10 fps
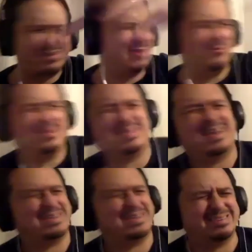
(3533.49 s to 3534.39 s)
It's like what the
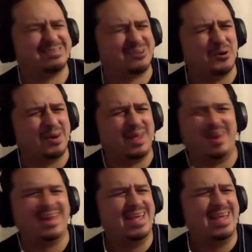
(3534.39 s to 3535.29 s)
heck is this going? And
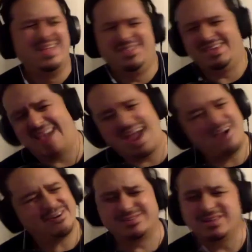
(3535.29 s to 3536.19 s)
then the
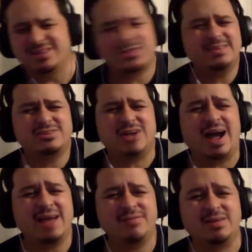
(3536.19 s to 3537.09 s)
characters, nothing is
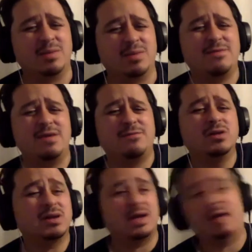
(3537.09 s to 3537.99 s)
jiving. If you
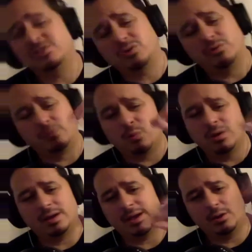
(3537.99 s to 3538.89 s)
look at, I'll just go with one.
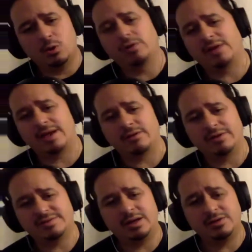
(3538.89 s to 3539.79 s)
Like I know we're digressing.